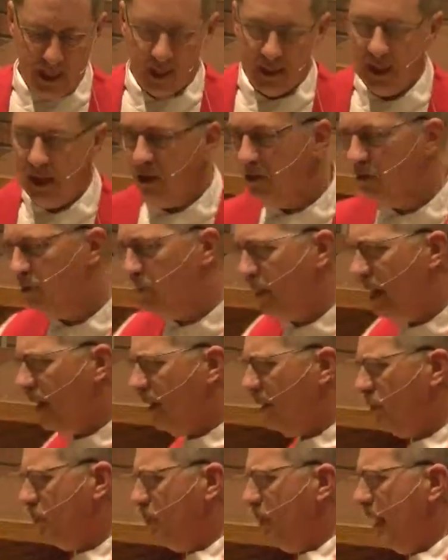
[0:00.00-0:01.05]
Now, as you might
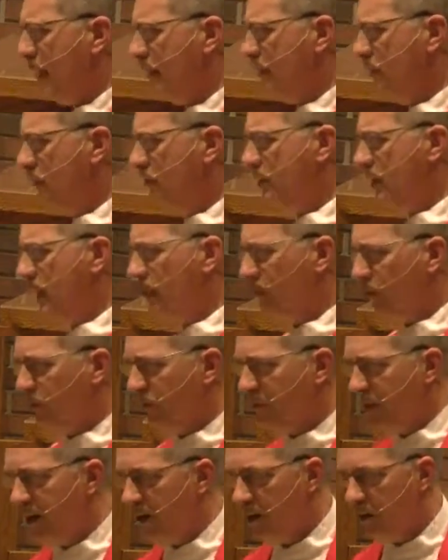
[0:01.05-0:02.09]
expect, this state of
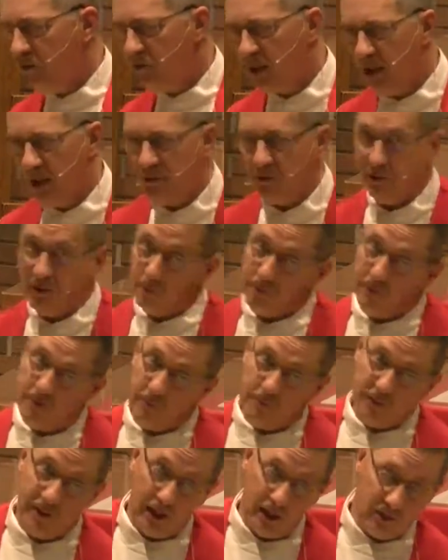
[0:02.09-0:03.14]
affairs has different
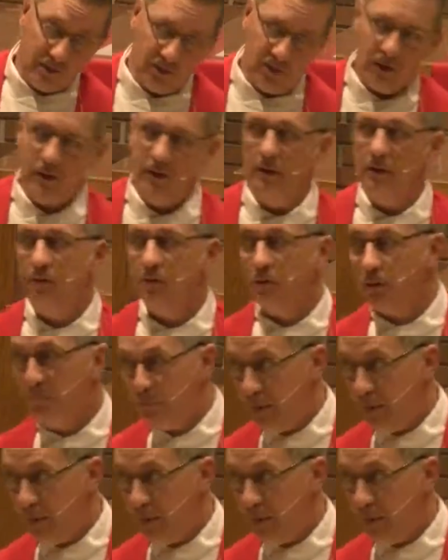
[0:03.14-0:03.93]
effects on different